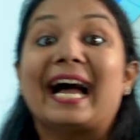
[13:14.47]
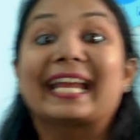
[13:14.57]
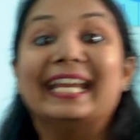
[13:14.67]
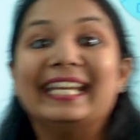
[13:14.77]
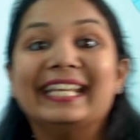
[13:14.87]

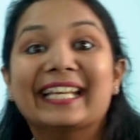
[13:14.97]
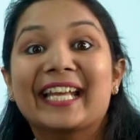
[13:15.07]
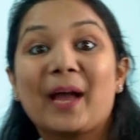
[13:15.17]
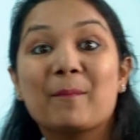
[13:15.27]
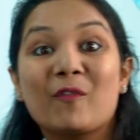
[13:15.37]
Again take a
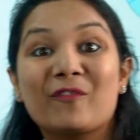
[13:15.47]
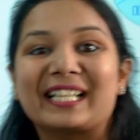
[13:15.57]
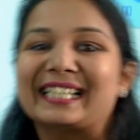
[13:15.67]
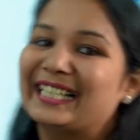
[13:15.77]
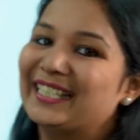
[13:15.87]
gap of
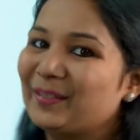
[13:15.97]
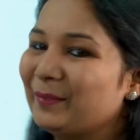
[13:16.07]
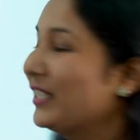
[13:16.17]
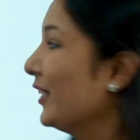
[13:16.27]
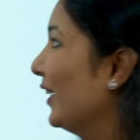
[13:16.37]
1
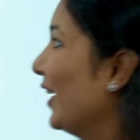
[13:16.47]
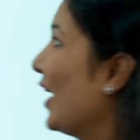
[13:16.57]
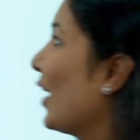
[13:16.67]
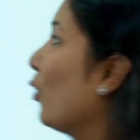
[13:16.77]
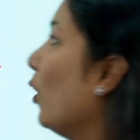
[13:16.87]
centimeter.
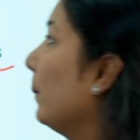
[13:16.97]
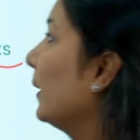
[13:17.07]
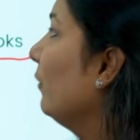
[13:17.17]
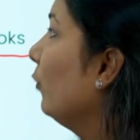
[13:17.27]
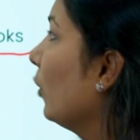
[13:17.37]
Go up
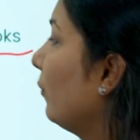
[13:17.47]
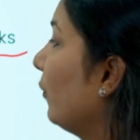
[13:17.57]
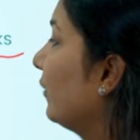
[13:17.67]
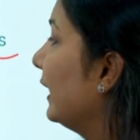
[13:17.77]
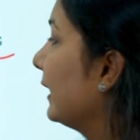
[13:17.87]
till
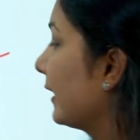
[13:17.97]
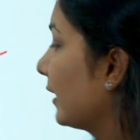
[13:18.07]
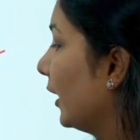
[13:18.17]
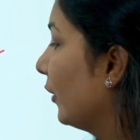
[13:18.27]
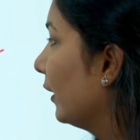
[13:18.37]
450,
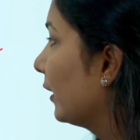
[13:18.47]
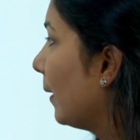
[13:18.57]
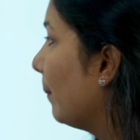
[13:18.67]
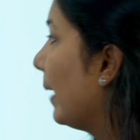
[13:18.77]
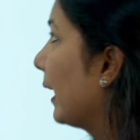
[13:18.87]
600,
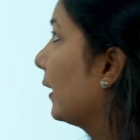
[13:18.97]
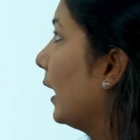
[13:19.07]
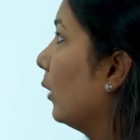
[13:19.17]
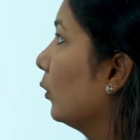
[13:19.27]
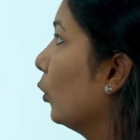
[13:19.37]
come back
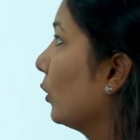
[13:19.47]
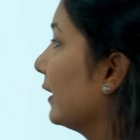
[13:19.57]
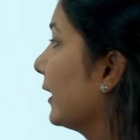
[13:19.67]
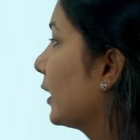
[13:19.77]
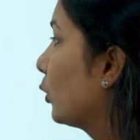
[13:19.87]
down. Go
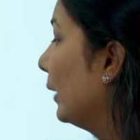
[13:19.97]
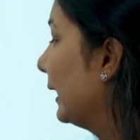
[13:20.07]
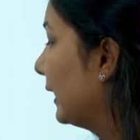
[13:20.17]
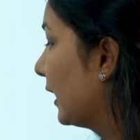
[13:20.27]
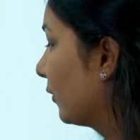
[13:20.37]
till
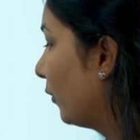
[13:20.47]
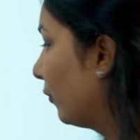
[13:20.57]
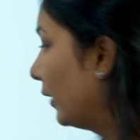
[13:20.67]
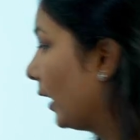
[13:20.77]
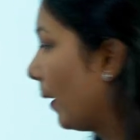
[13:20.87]
620,
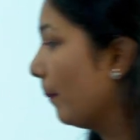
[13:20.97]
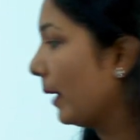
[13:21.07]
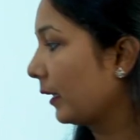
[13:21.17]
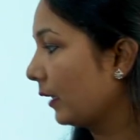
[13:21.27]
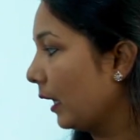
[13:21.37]
650, come
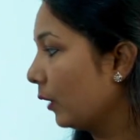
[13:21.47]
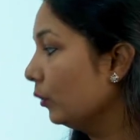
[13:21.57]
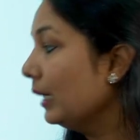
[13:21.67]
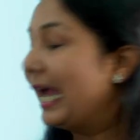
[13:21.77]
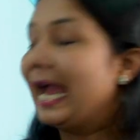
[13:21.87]
back
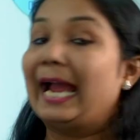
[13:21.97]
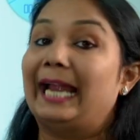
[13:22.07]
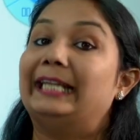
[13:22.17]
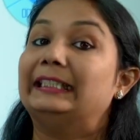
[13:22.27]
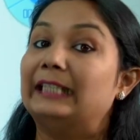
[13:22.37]
down.
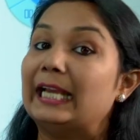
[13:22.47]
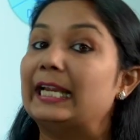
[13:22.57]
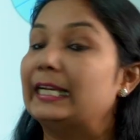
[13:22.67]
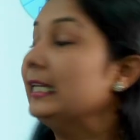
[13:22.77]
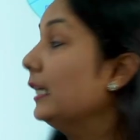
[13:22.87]
And
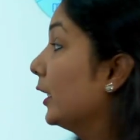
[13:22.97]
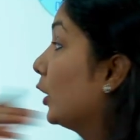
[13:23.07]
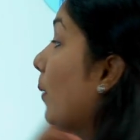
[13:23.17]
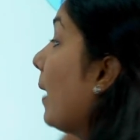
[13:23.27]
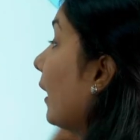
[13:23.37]
then
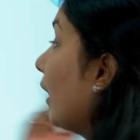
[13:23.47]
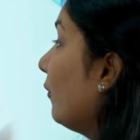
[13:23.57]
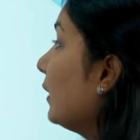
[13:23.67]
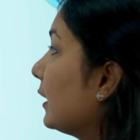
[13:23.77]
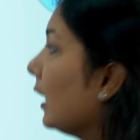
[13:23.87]
your bar
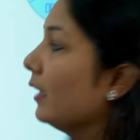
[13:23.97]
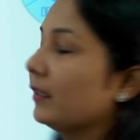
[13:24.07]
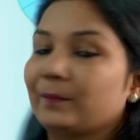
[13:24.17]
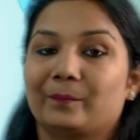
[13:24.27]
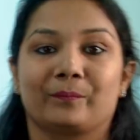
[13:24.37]
graph is
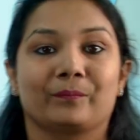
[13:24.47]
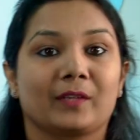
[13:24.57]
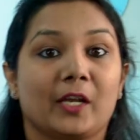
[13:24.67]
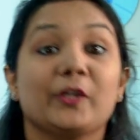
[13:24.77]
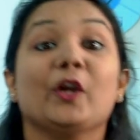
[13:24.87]
done.
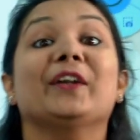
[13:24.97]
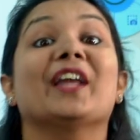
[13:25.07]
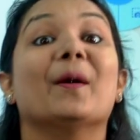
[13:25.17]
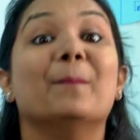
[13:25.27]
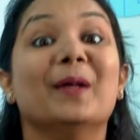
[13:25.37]
Your
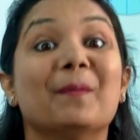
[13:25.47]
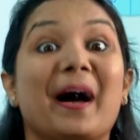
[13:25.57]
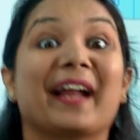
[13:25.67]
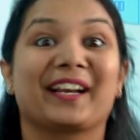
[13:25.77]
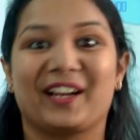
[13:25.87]
double
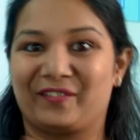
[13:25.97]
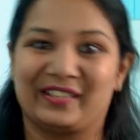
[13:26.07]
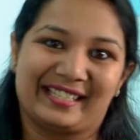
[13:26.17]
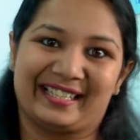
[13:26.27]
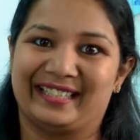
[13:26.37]
bar graph
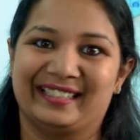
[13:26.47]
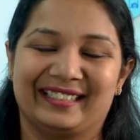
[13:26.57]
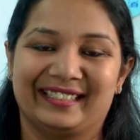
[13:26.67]
is done.